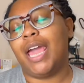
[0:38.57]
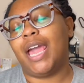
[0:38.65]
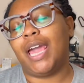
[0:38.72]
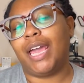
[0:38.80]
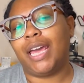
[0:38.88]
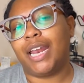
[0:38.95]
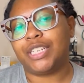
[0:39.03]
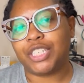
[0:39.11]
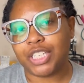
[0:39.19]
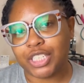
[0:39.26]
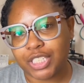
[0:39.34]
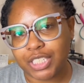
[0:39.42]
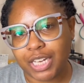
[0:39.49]
And I
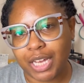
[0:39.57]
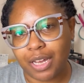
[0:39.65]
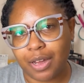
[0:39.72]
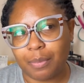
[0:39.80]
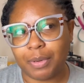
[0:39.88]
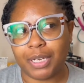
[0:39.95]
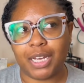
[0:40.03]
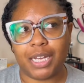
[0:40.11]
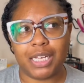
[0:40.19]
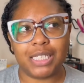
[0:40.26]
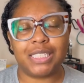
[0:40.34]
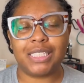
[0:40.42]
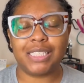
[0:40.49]
changed today up
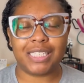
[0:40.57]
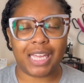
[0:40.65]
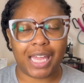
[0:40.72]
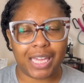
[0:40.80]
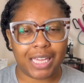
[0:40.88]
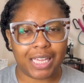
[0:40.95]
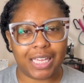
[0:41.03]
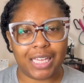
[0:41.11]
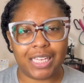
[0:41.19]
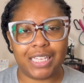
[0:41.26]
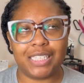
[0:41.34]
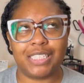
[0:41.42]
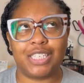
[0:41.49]
because today
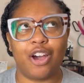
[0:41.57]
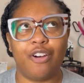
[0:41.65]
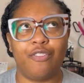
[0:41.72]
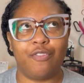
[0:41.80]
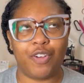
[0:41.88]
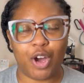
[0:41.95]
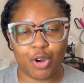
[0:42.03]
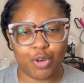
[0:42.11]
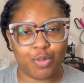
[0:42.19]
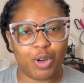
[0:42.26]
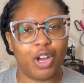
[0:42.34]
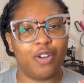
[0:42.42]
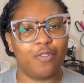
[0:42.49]
is
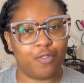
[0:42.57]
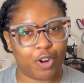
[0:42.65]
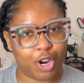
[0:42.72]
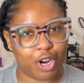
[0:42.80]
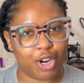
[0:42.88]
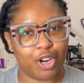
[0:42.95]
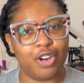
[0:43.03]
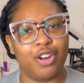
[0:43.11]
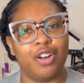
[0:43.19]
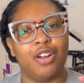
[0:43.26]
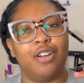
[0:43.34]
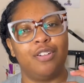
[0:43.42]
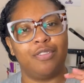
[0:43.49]
Faux Fur
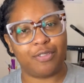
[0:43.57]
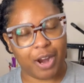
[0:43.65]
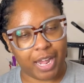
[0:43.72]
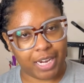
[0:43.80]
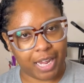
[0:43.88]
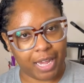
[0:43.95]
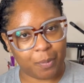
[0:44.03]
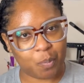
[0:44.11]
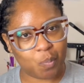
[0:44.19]
Friday.